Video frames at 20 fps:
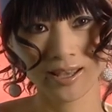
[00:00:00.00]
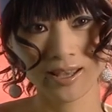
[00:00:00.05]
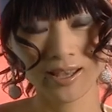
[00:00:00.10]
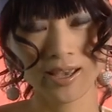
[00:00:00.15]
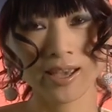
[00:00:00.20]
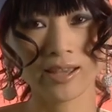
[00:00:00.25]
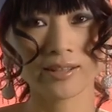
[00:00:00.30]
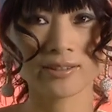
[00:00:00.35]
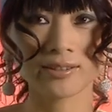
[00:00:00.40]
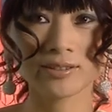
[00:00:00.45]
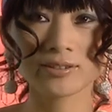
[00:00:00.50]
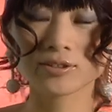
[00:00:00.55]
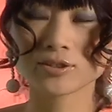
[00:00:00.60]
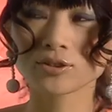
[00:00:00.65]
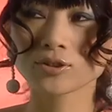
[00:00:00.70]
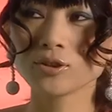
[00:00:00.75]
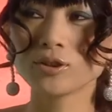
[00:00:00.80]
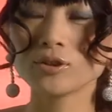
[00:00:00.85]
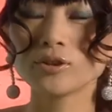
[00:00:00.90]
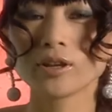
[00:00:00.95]
And this
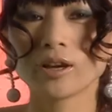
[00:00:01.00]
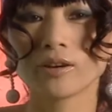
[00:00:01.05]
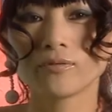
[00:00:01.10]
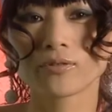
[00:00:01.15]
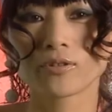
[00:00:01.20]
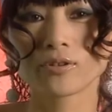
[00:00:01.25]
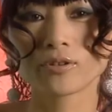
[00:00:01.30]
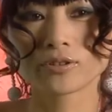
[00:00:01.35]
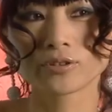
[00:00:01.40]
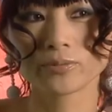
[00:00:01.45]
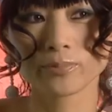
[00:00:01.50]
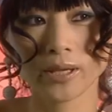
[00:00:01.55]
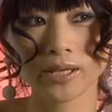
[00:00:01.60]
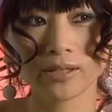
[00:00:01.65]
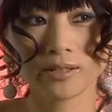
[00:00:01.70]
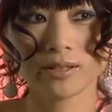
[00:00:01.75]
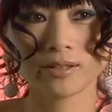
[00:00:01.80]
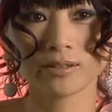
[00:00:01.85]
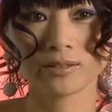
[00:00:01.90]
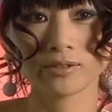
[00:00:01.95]
story, of course,
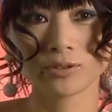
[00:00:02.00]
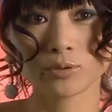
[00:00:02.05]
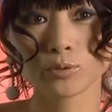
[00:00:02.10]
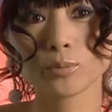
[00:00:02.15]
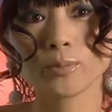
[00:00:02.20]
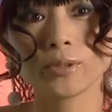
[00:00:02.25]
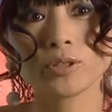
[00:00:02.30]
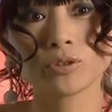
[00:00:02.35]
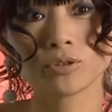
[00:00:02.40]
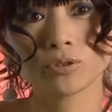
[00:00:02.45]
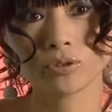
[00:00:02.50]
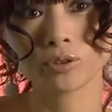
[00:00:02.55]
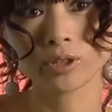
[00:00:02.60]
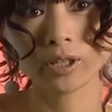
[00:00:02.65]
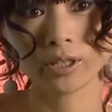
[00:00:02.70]
made it, this woman took